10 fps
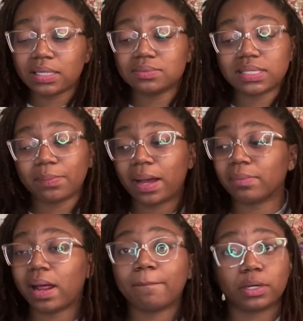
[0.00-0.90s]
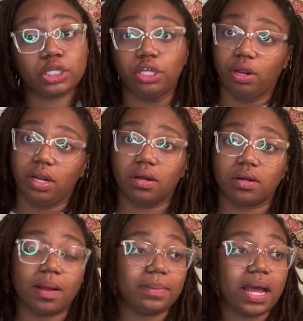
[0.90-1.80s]
He was like, well, I'm not burning your hair.
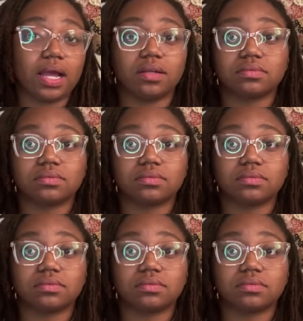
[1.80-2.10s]
I'm not